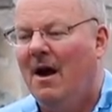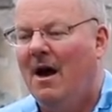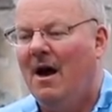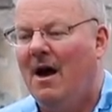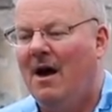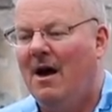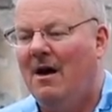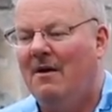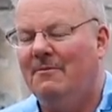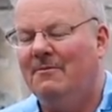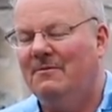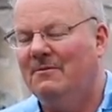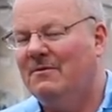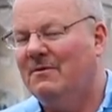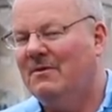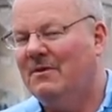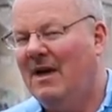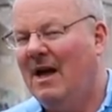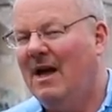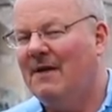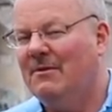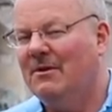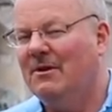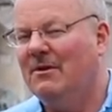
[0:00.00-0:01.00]
Uh,
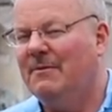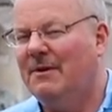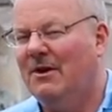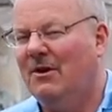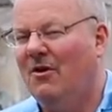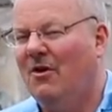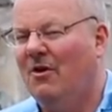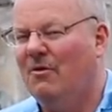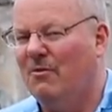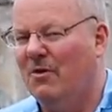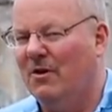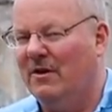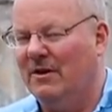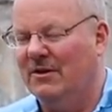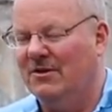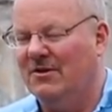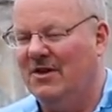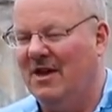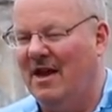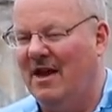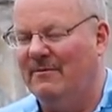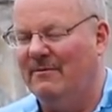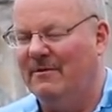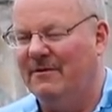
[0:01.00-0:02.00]
I have a little bit of homework
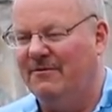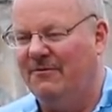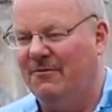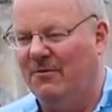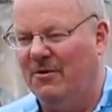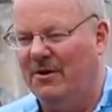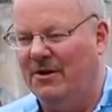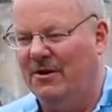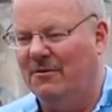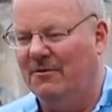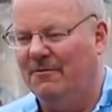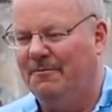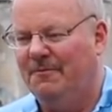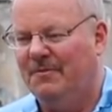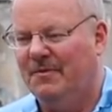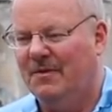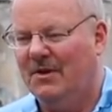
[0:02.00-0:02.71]
assignment for you,